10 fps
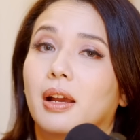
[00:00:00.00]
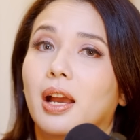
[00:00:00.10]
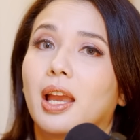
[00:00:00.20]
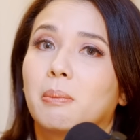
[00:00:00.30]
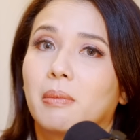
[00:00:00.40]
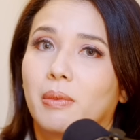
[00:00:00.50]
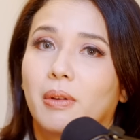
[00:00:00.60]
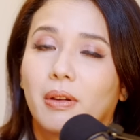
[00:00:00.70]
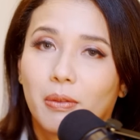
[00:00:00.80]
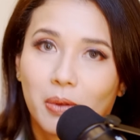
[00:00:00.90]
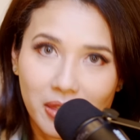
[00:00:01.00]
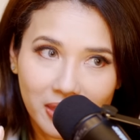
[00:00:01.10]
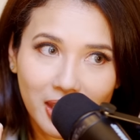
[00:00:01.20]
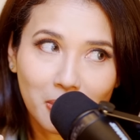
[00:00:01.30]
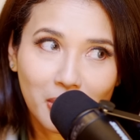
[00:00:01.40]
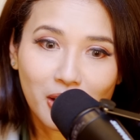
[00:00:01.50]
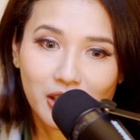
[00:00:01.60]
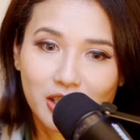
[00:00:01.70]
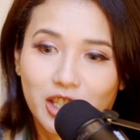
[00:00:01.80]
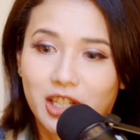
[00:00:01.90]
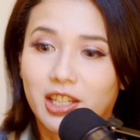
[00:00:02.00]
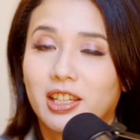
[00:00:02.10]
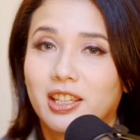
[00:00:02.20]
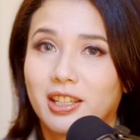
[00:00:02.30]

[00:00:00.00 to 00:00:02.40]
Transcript: I'm with Team Crunchy.